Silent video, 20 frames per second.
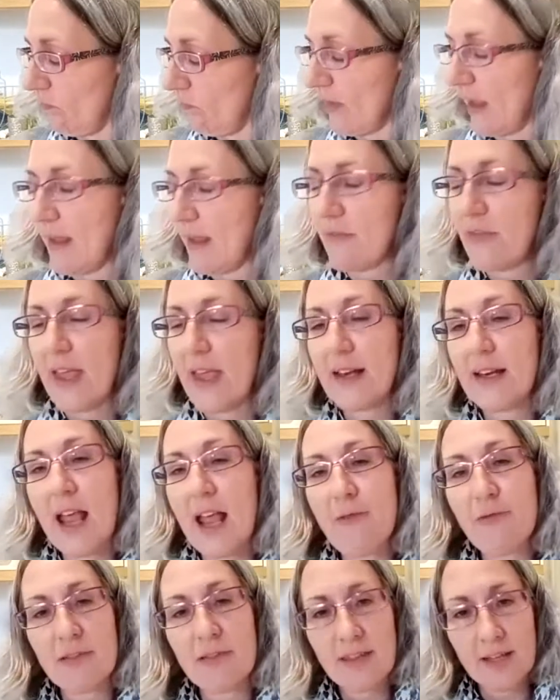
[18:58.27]
And then
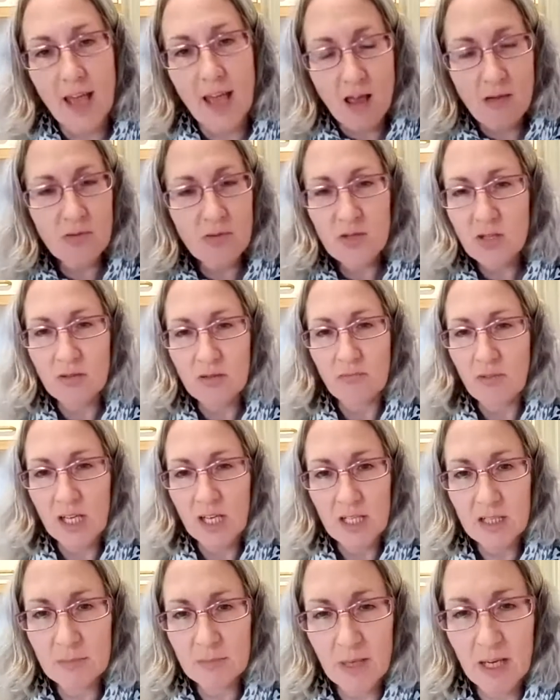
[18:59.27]
everything else you
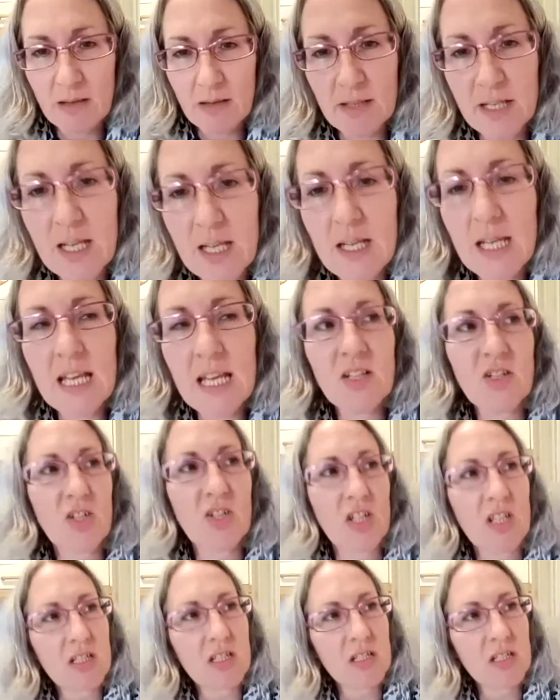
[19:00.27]
read about it is just